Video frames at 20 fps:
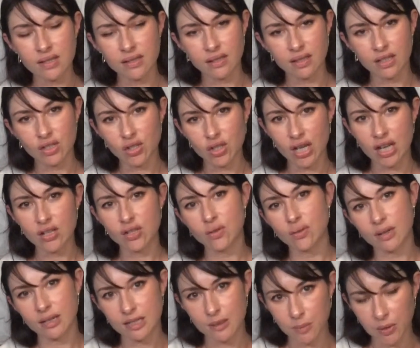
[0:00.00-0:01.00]
It's going to change
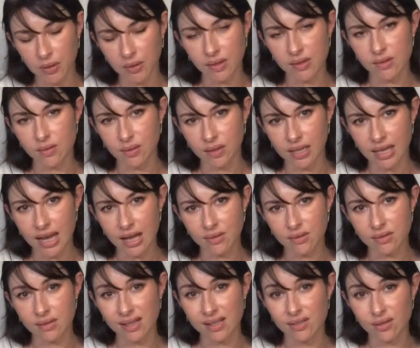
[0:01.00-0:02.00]
your experience on the
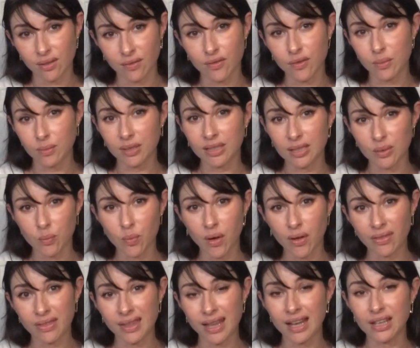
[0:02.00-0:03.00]
outside. So if you really
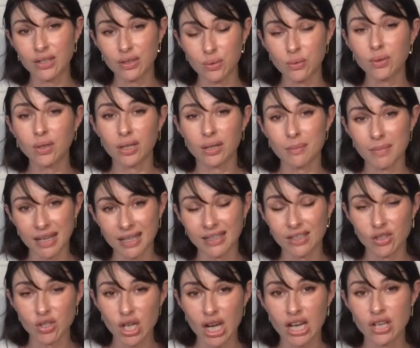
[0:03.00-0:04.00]
want that, you got to make
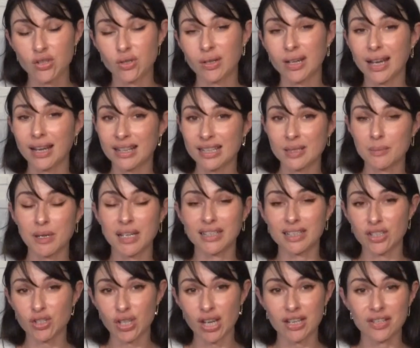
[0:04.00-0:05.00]
the change. You can't expect
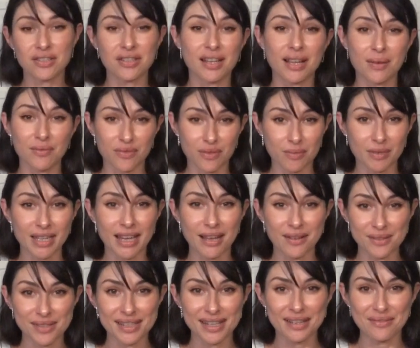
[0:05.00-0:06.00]
the change to come from the
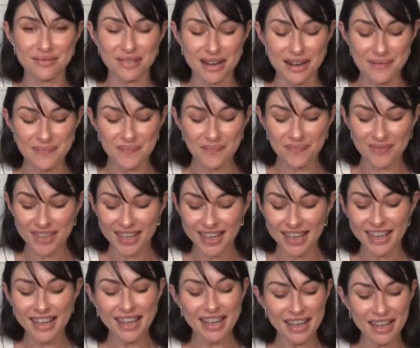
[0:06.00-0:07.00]
outside, right?
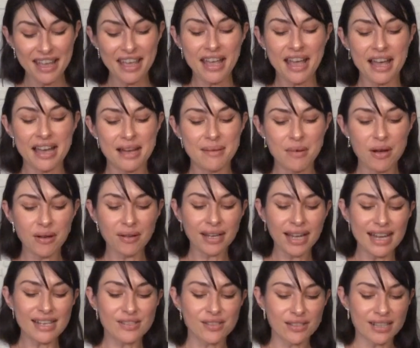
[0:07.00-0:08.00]

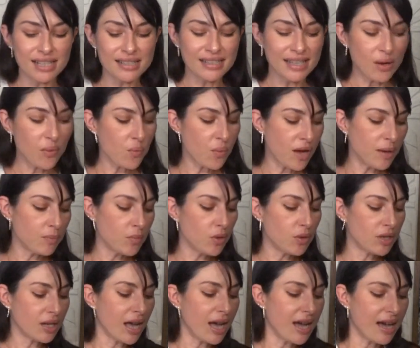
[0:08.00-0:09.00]
Okay, so let's get one
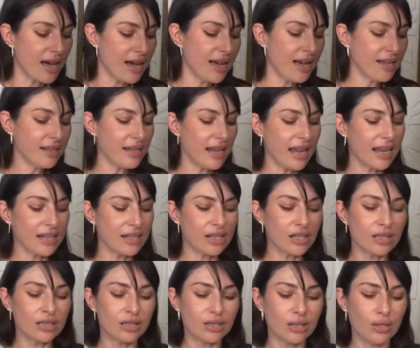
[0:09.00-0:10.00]
more card and
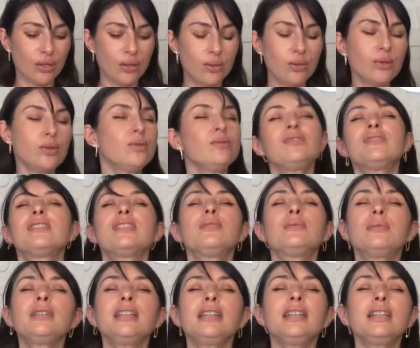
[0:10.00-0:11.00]
close
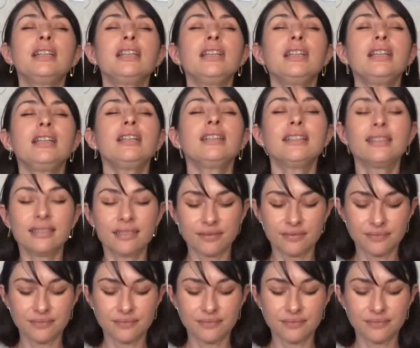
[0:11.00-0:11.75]
the reading.